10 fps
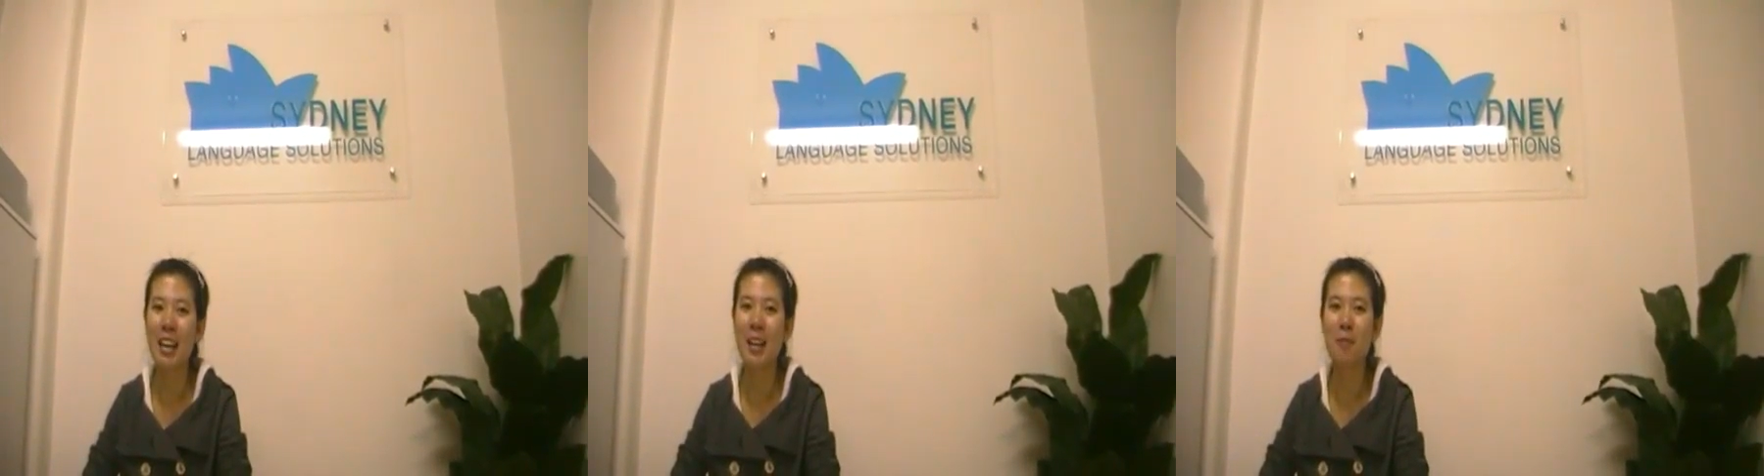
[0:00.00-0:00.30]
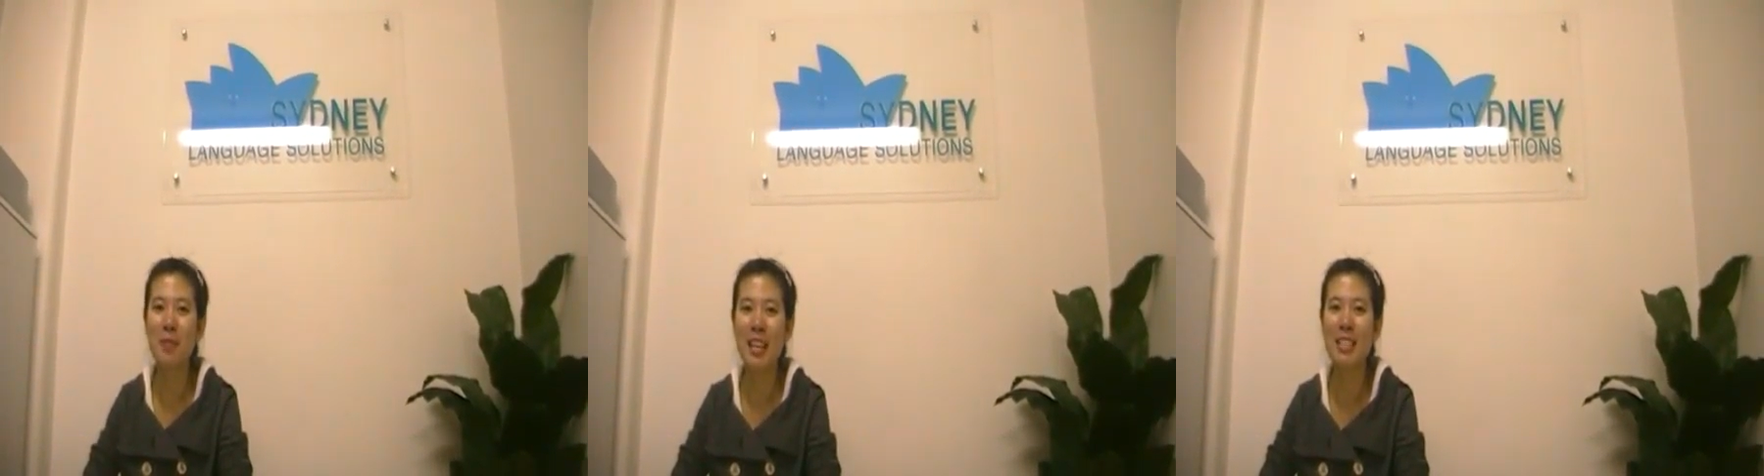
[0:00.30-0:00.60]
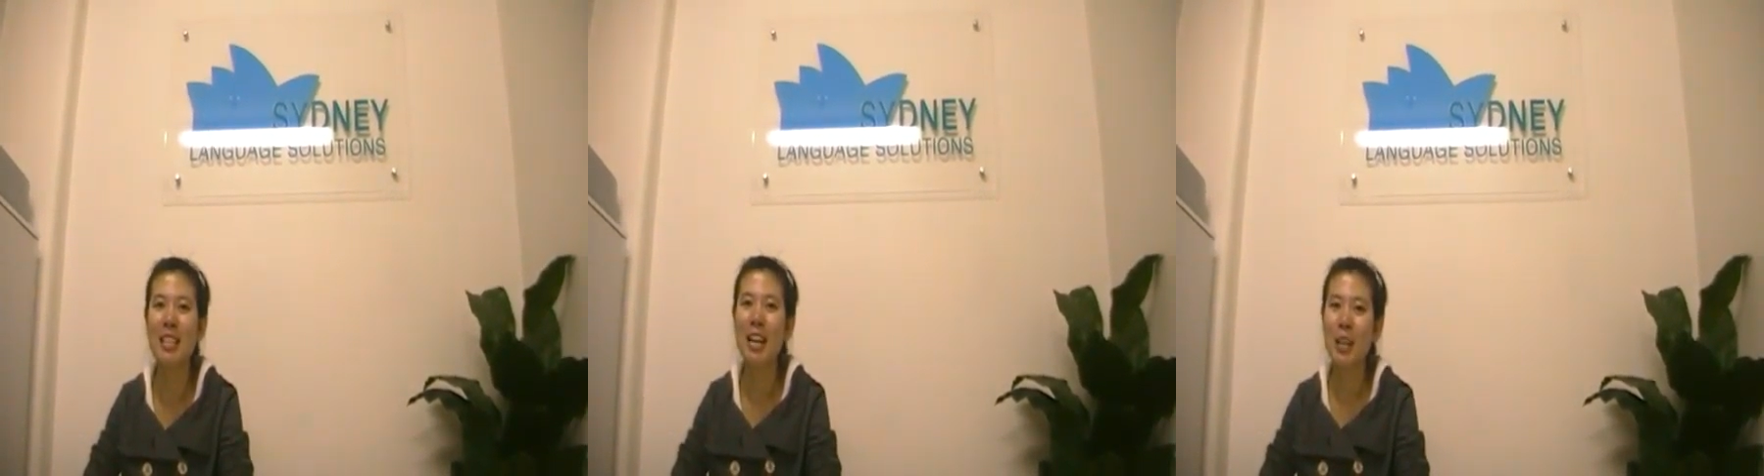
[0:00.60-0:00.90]
I hope
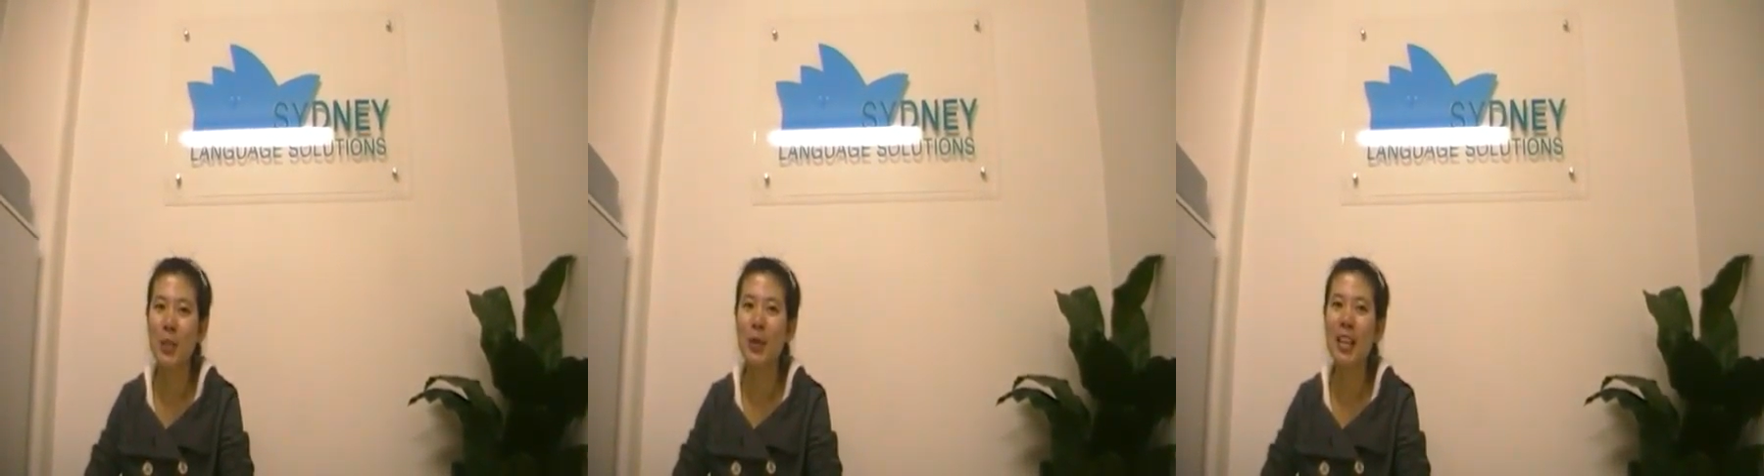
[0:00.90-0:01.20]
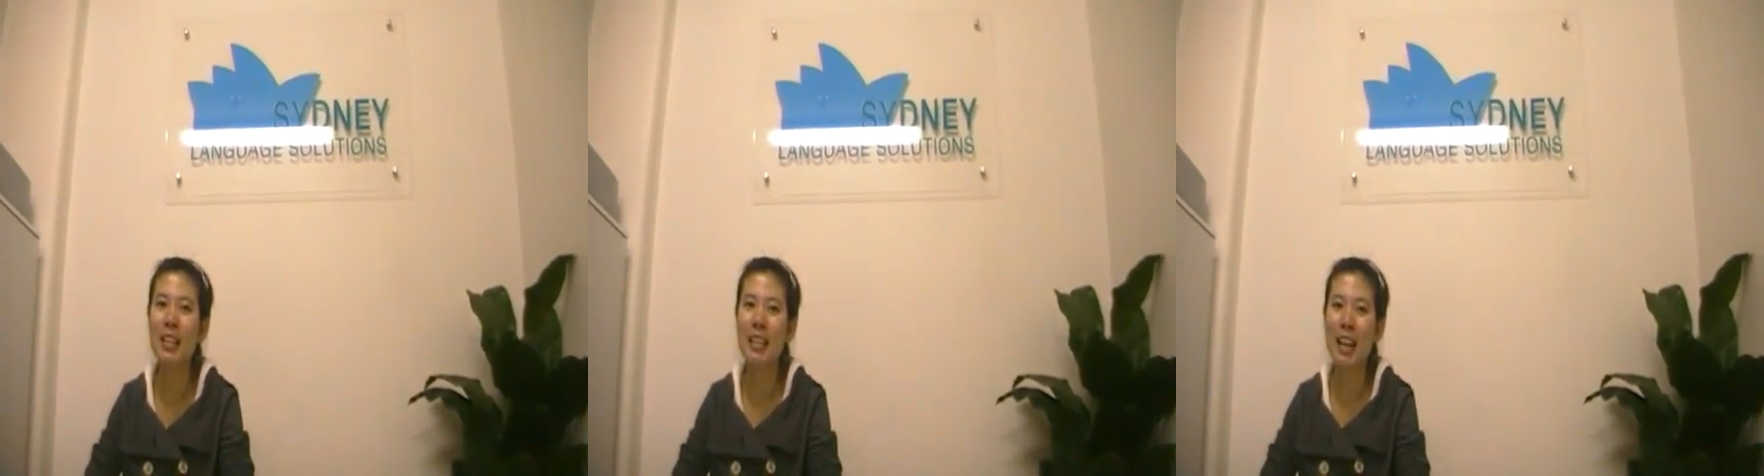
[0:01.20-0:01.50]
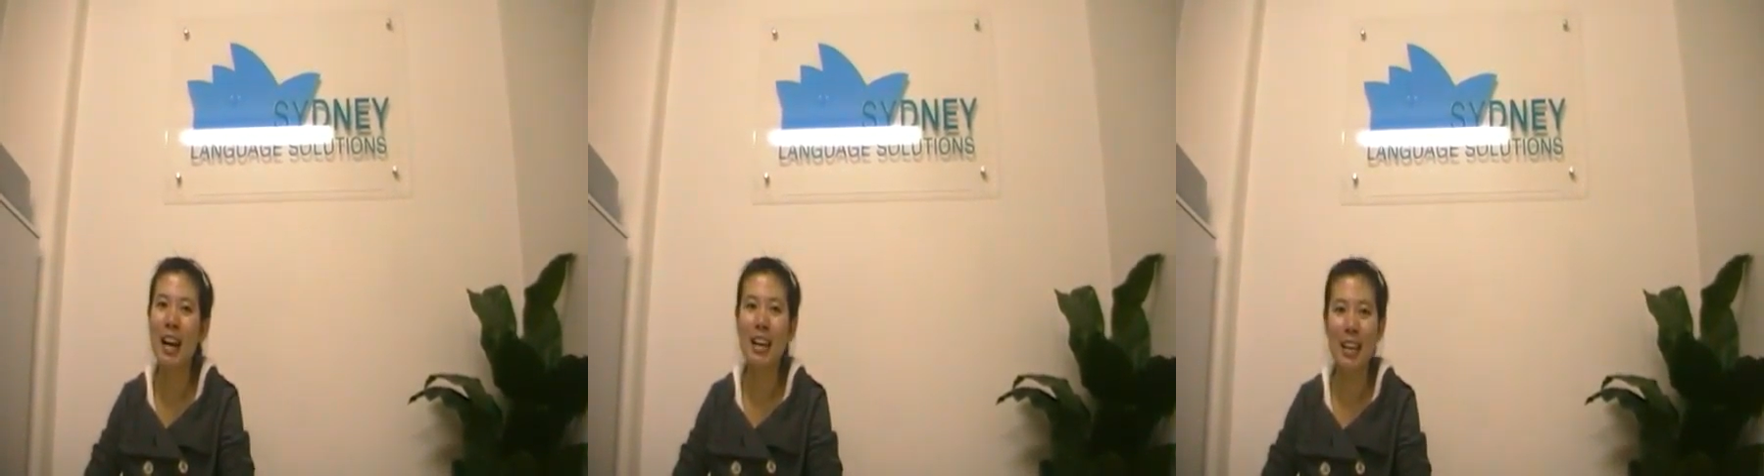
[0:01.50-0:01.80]
that you can
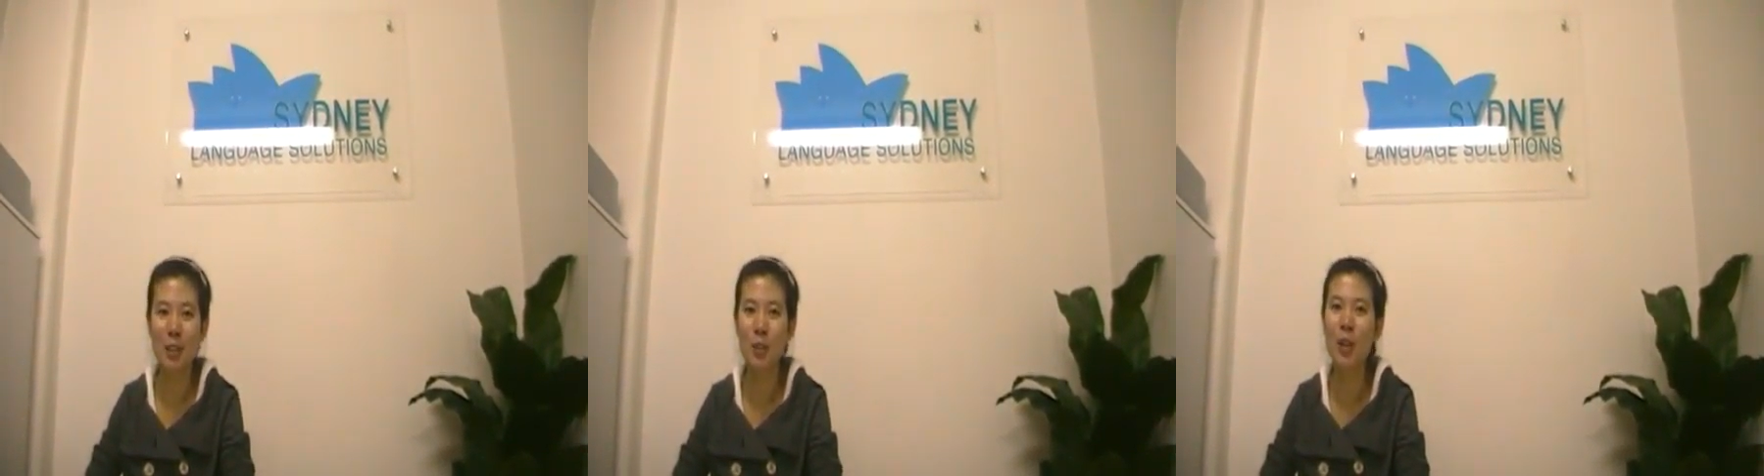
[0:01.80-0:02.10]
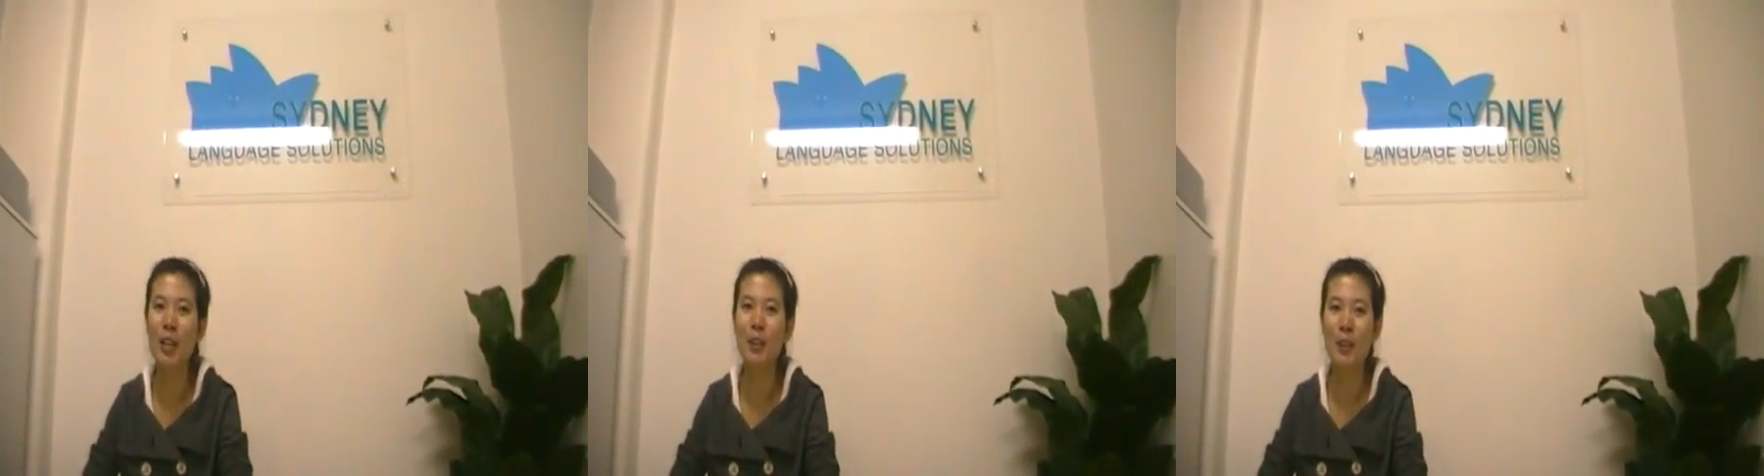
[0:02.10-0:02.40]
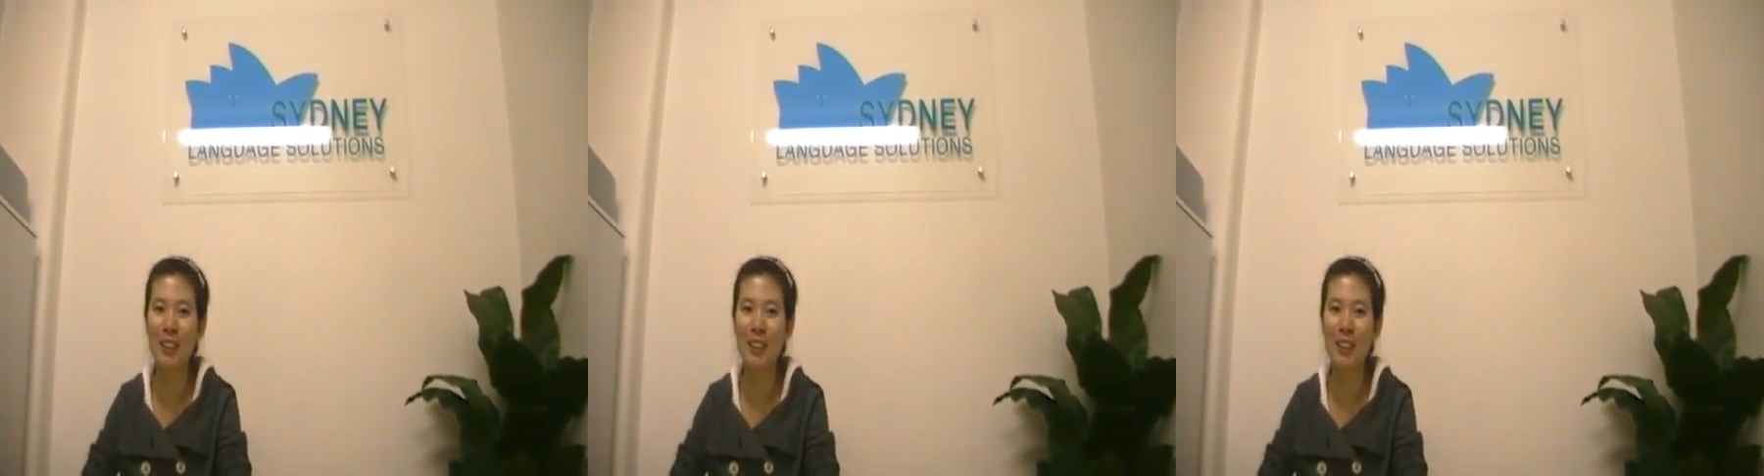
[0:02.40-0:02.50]
enjoy